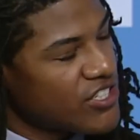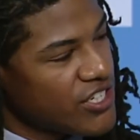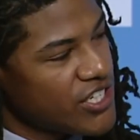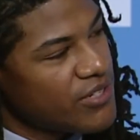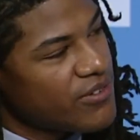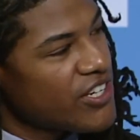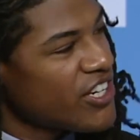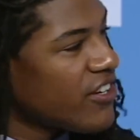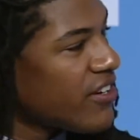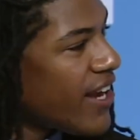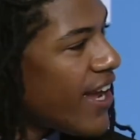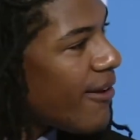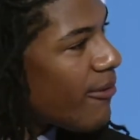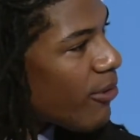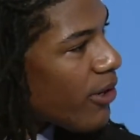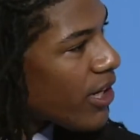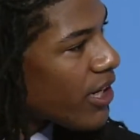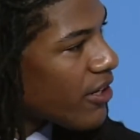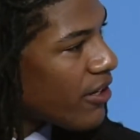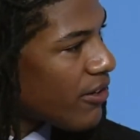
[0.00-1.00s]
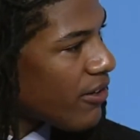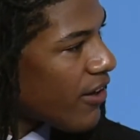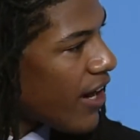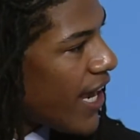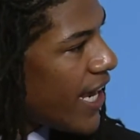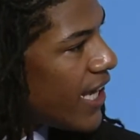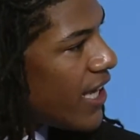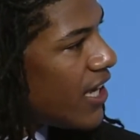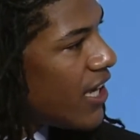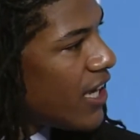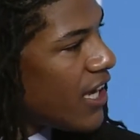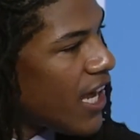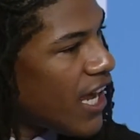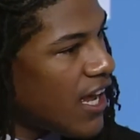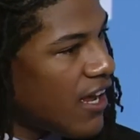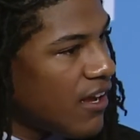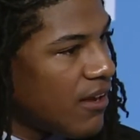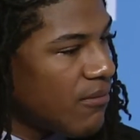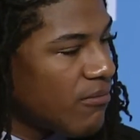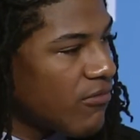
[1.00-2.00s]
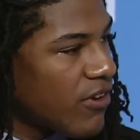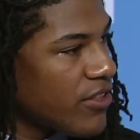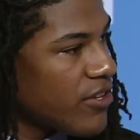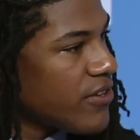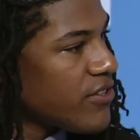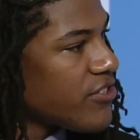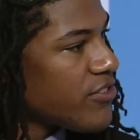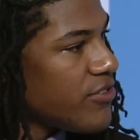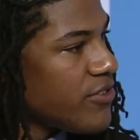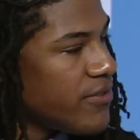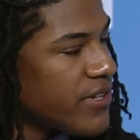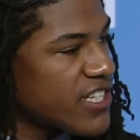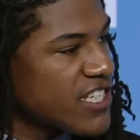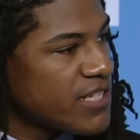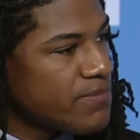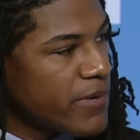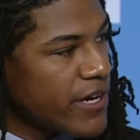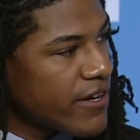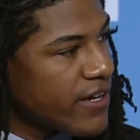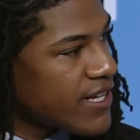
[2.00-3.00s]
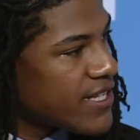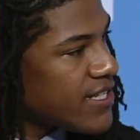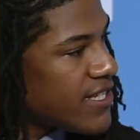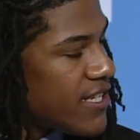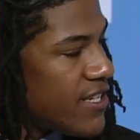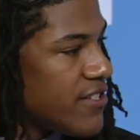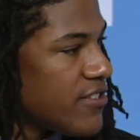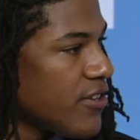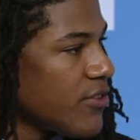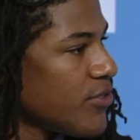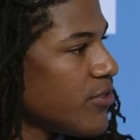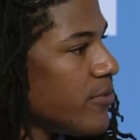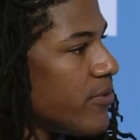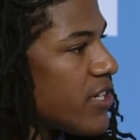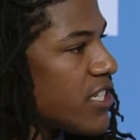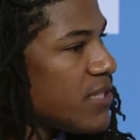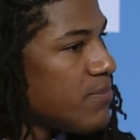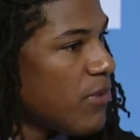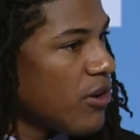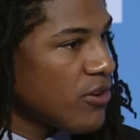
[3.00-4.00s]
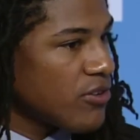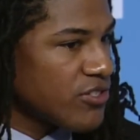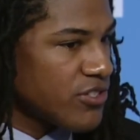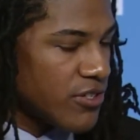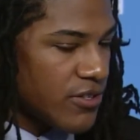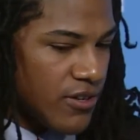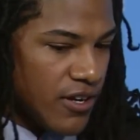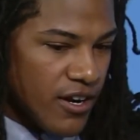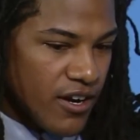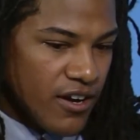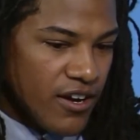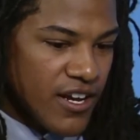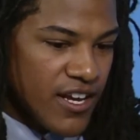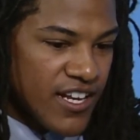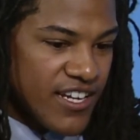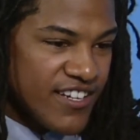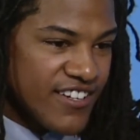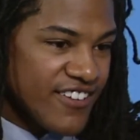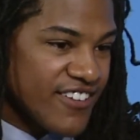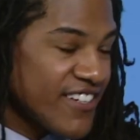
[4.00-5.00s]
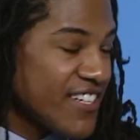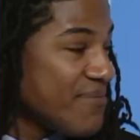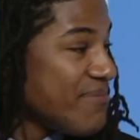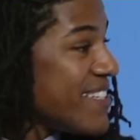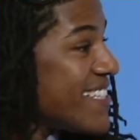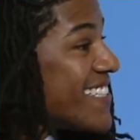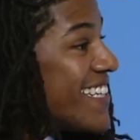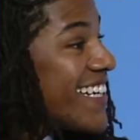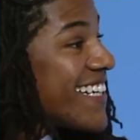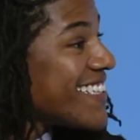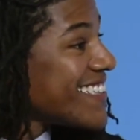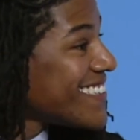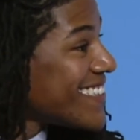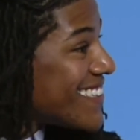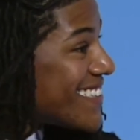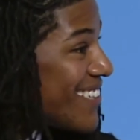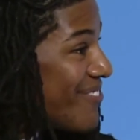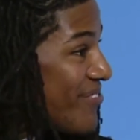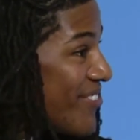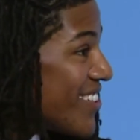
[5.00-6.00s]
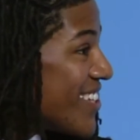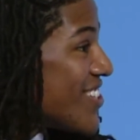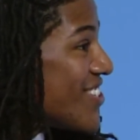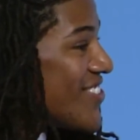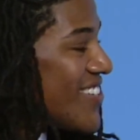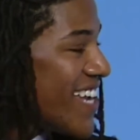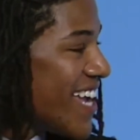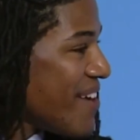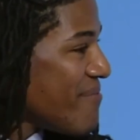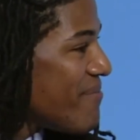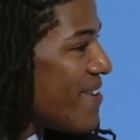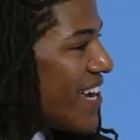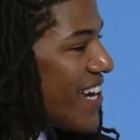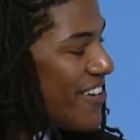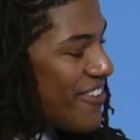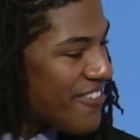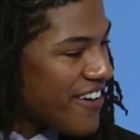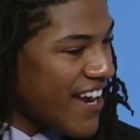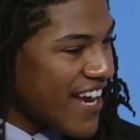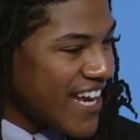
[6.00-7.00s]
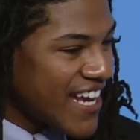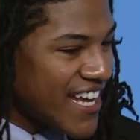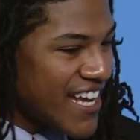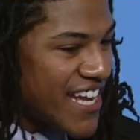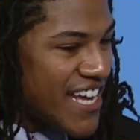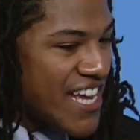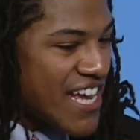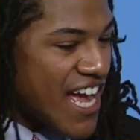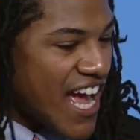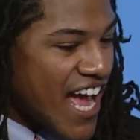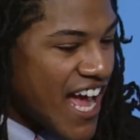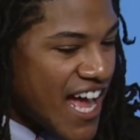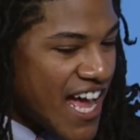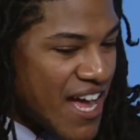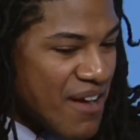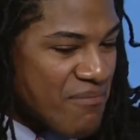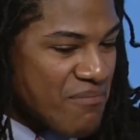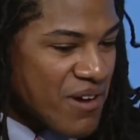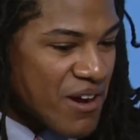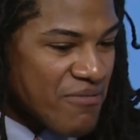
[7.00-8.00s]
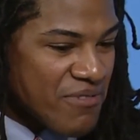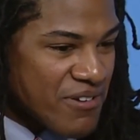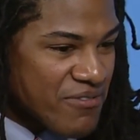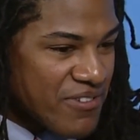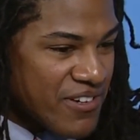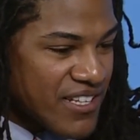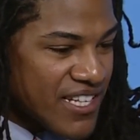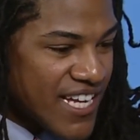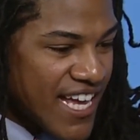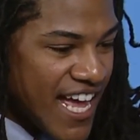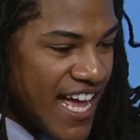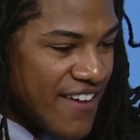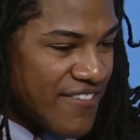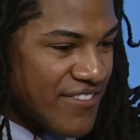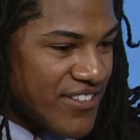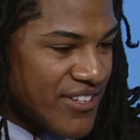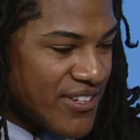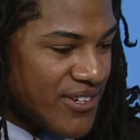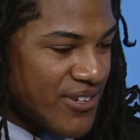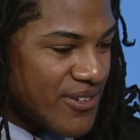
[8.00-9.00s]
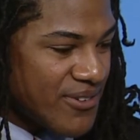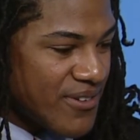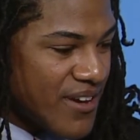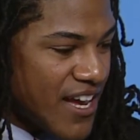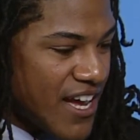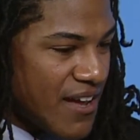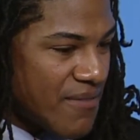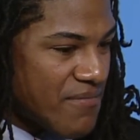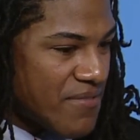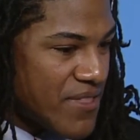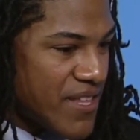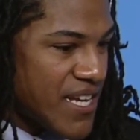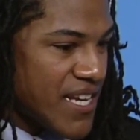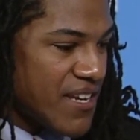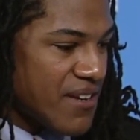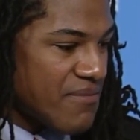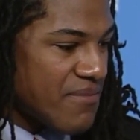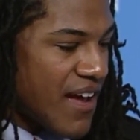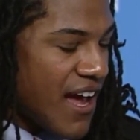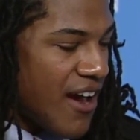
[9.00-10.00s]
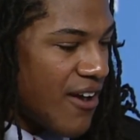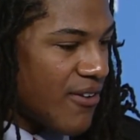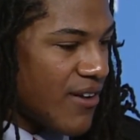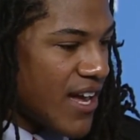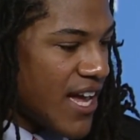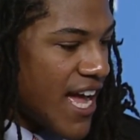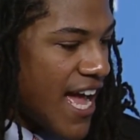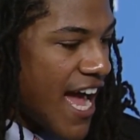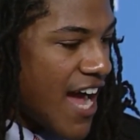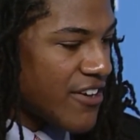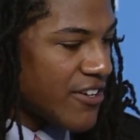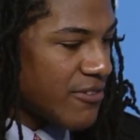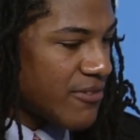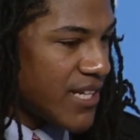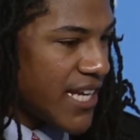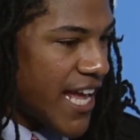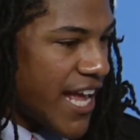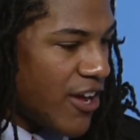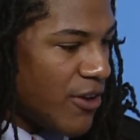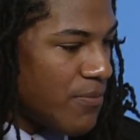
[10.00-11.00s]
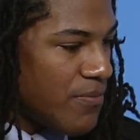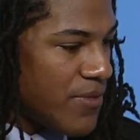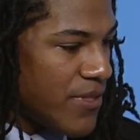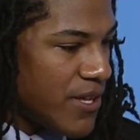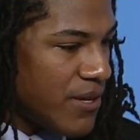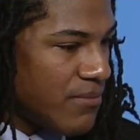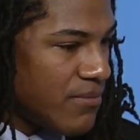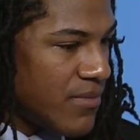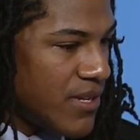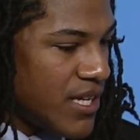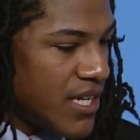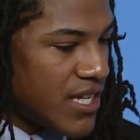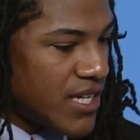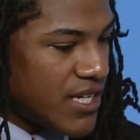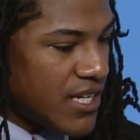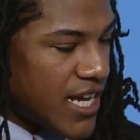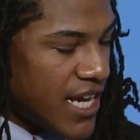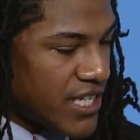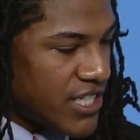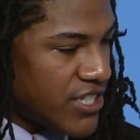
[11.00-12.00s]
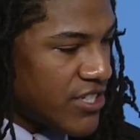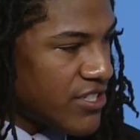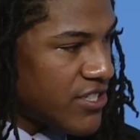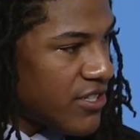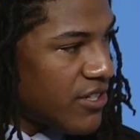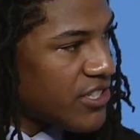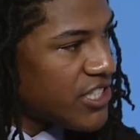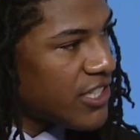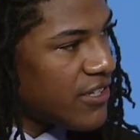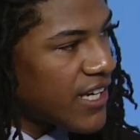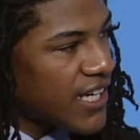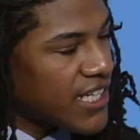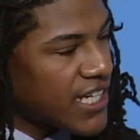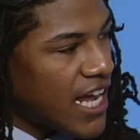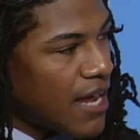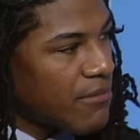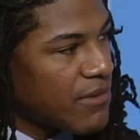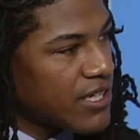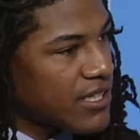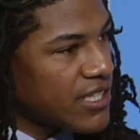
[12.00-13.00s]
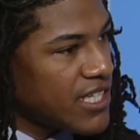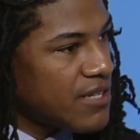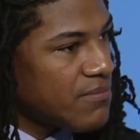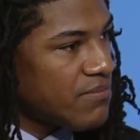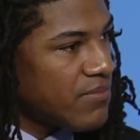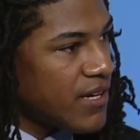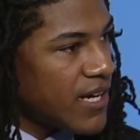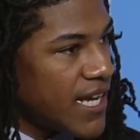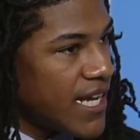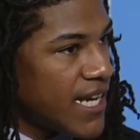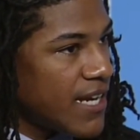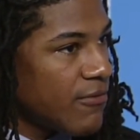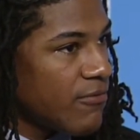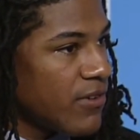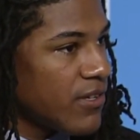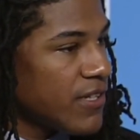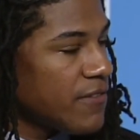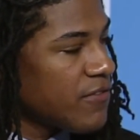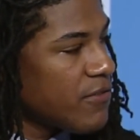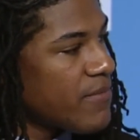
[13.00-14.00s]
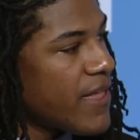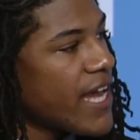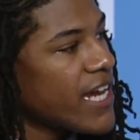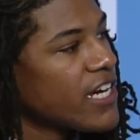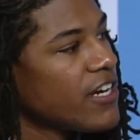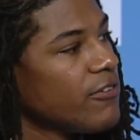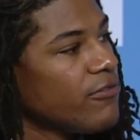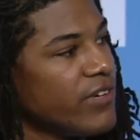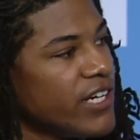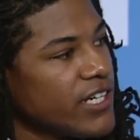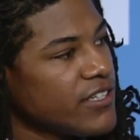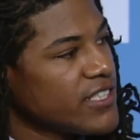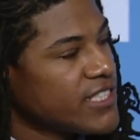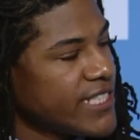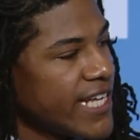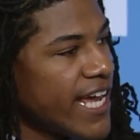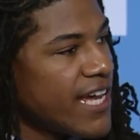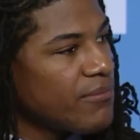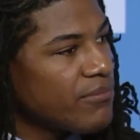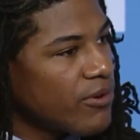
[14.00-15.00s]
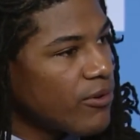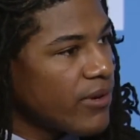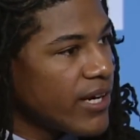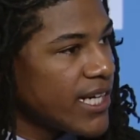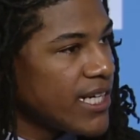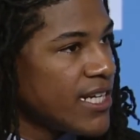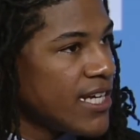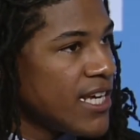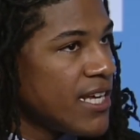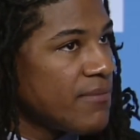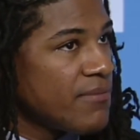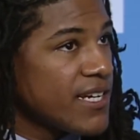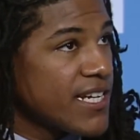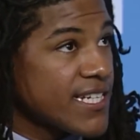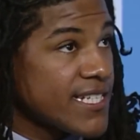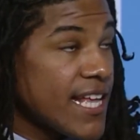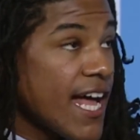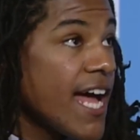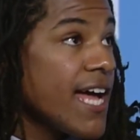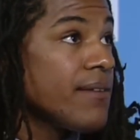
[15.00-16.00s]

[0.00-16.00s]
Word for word: you and your network, right? Mm. Um, whether it's through experiences or through exposure or, you know, it could be tickets to something that you can't make, right? Um, but we really have to um, think about how do we help them not just socioeconomically, but really from that career standpoint, because I